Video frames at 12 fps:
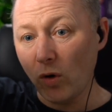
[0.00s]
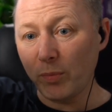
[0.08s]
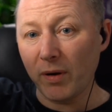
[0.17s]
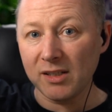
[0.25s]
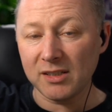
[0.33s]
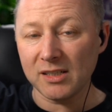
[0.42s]

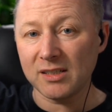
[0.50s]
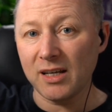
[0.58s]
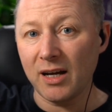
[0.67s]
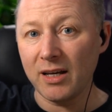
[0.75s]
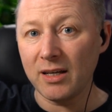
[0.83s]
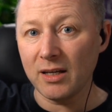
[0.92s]
past this
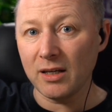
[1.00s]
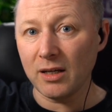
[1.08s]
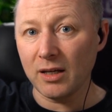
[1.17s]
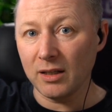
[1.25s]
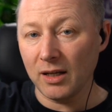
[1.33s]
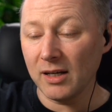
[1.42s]
guy in
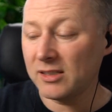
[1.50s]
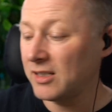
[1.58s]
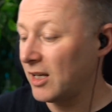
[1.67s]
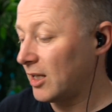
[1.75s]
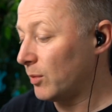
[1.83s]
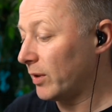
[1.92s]
a lassie
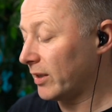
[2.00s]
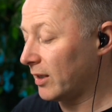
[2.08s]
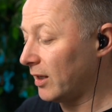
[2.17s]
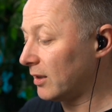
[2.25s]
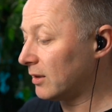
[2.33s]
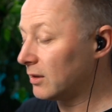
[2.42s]
and they were like that.